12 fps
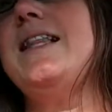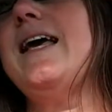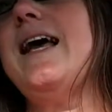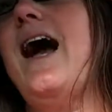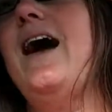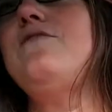
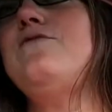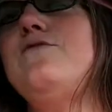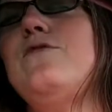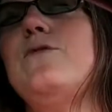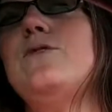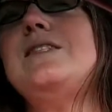Like I've
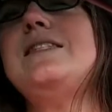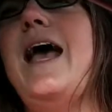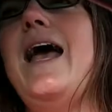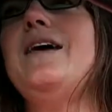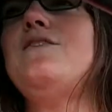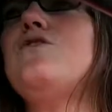
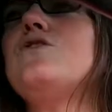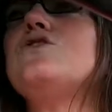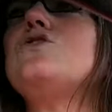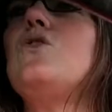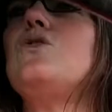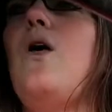sang for
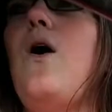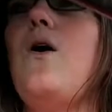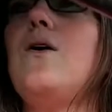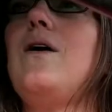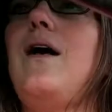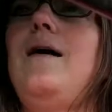so
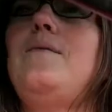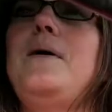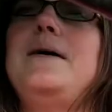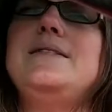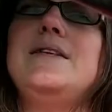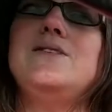long.
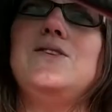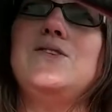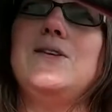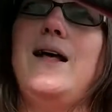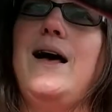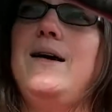My sisters
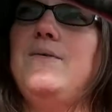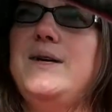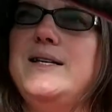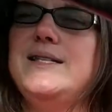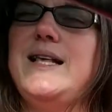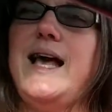and I we
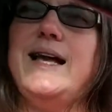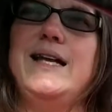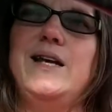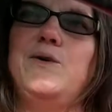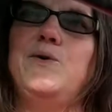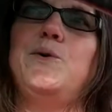sang
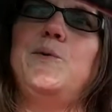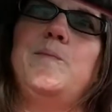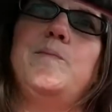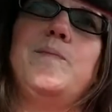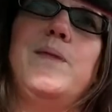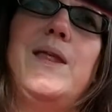in a
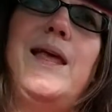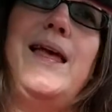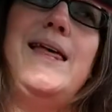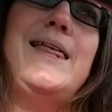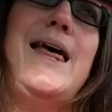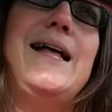
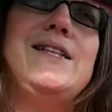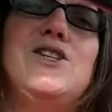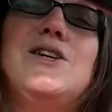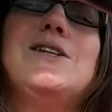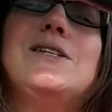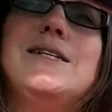at
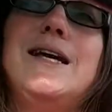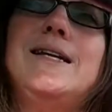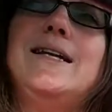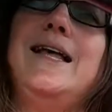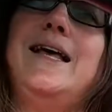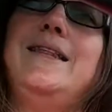church, and
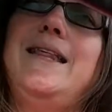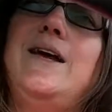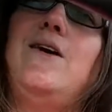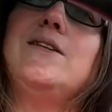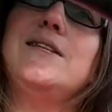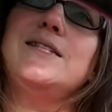they, they
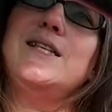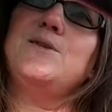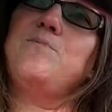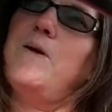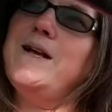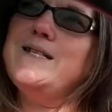called us the
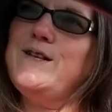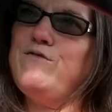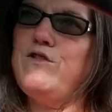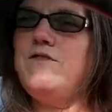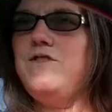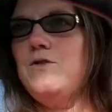Springs of
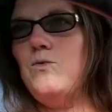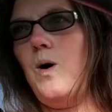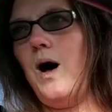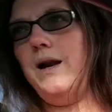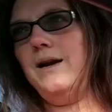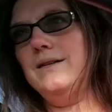Living
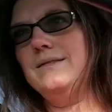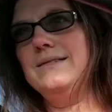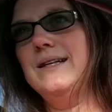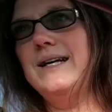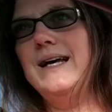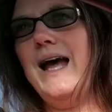Water.
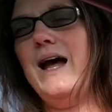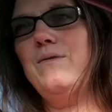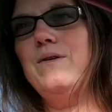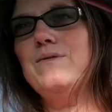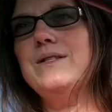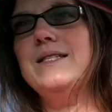And
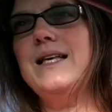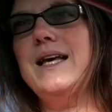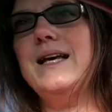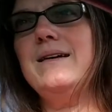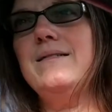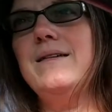we would
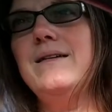sing.